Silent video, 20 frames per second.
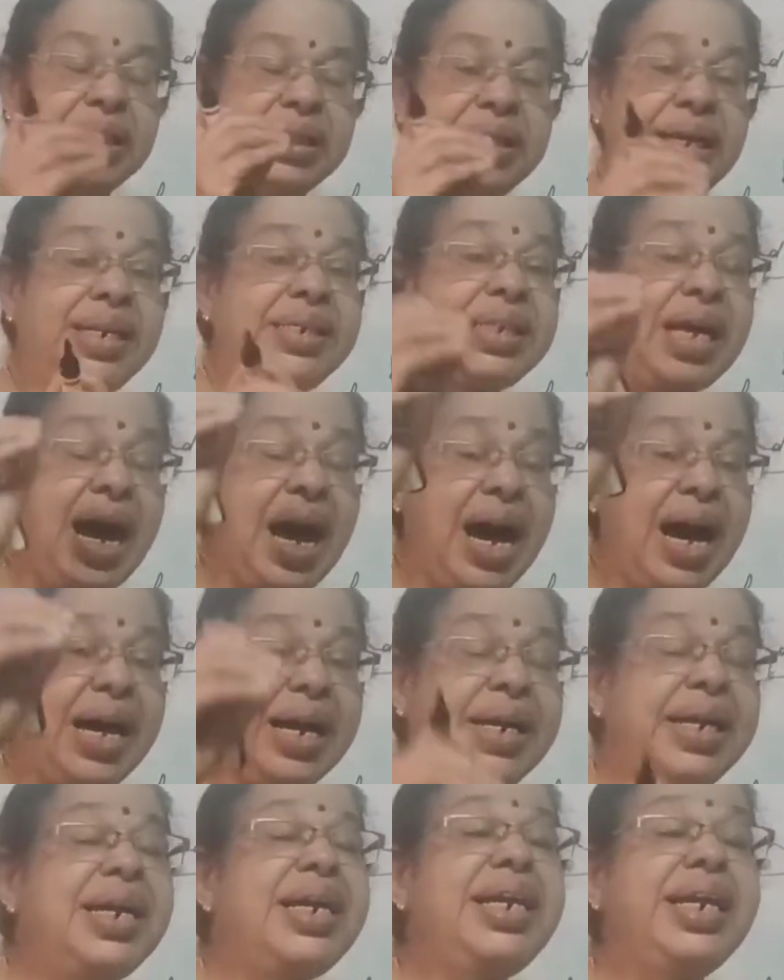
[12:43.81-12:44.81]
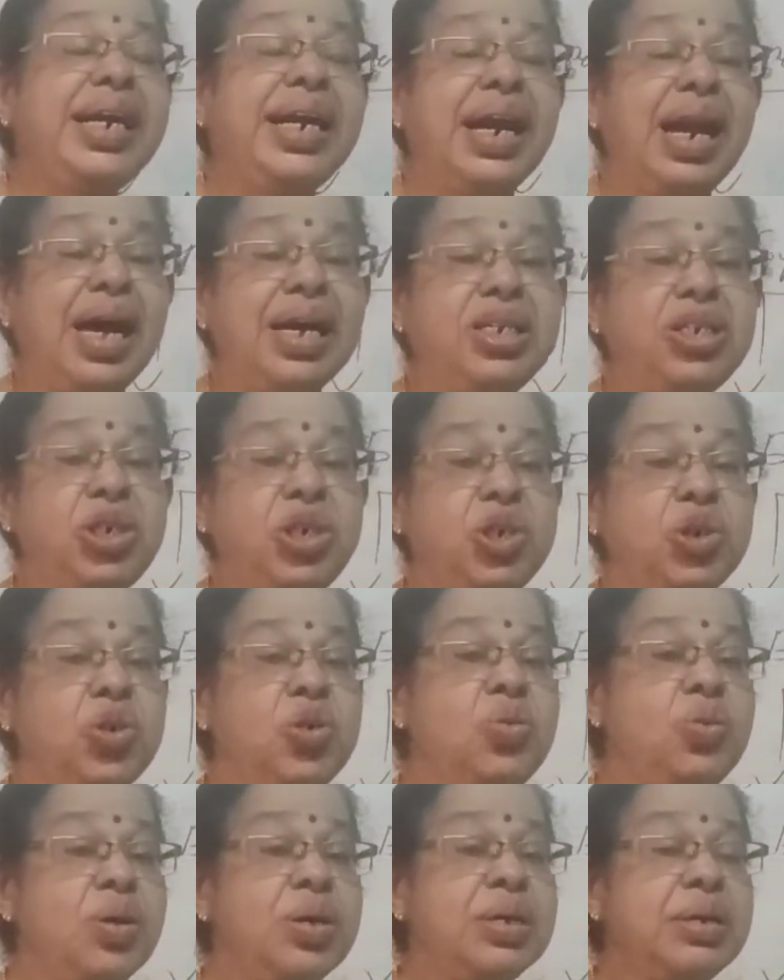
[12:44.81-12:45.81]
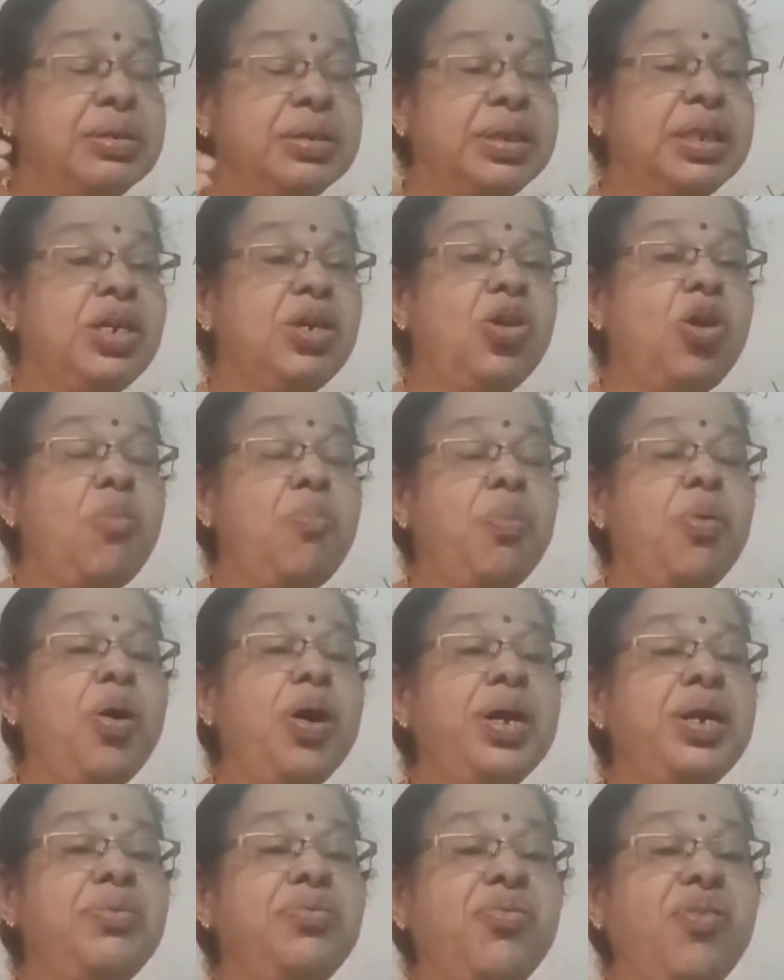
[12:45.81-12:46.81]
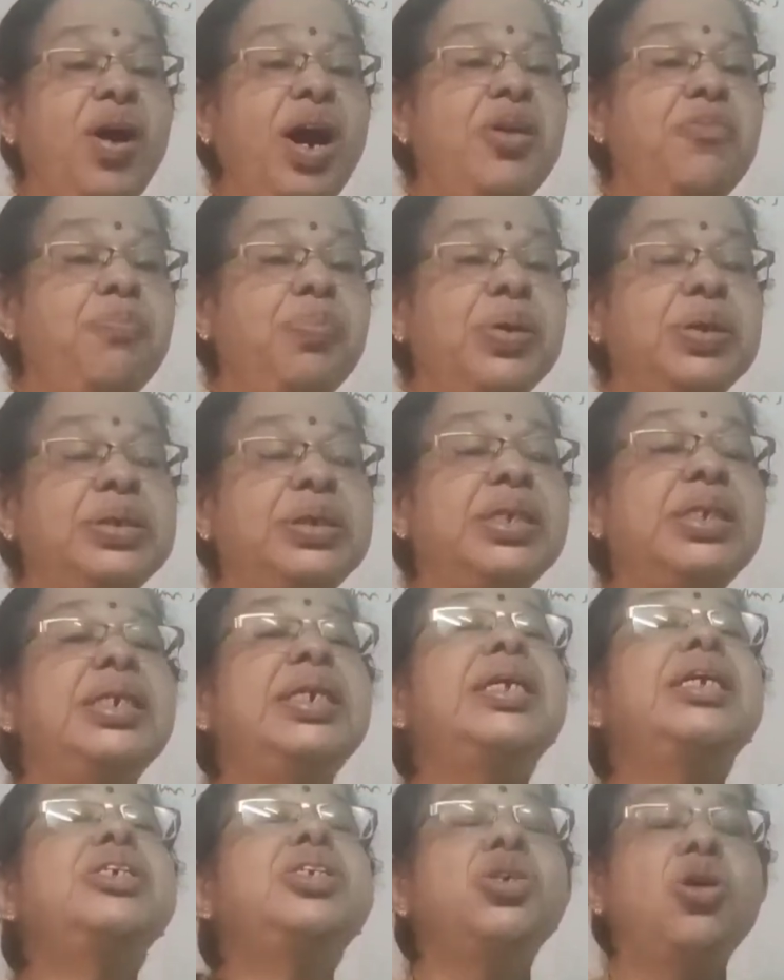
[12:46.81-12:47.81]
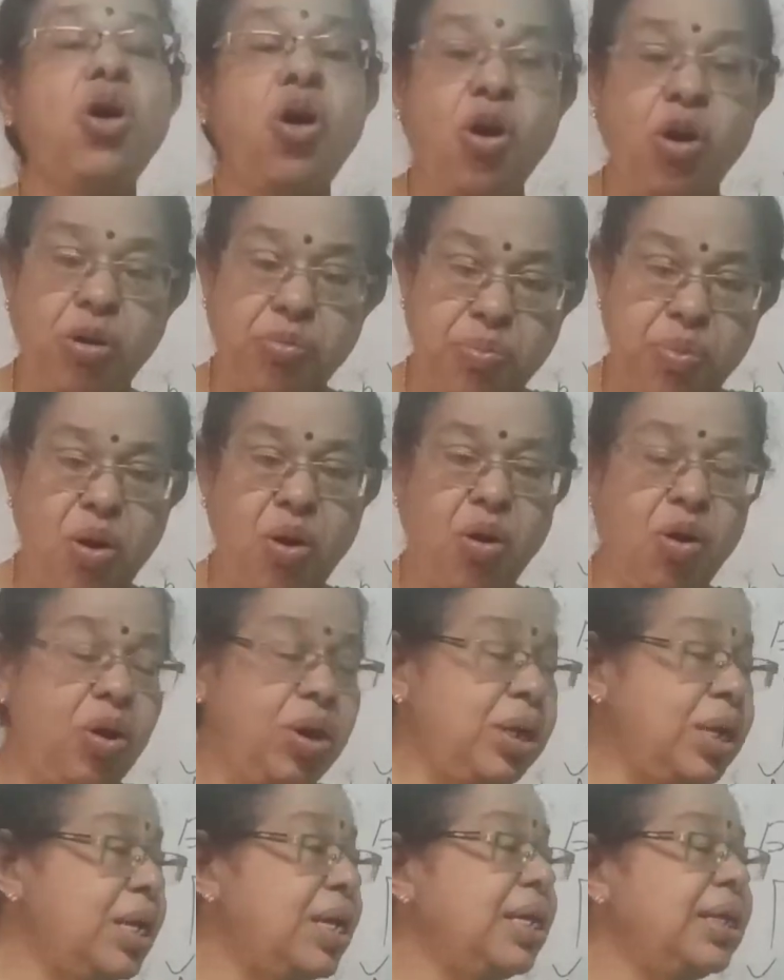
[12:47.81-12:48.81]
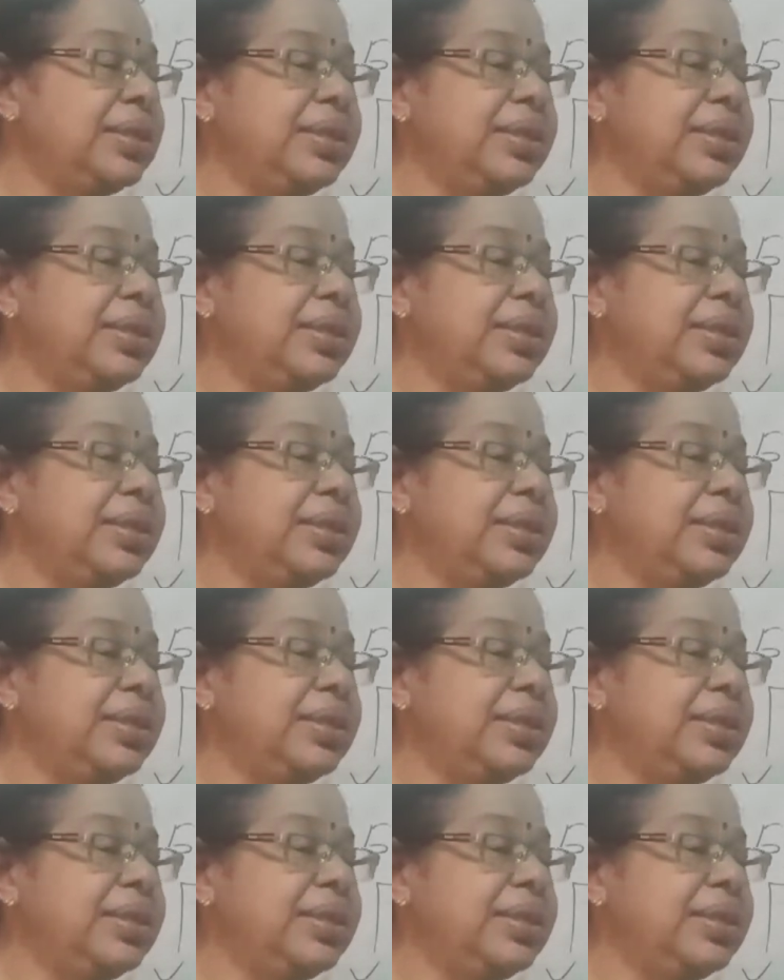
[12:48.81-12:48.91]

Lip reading: That's RD declined to 0.5% or more,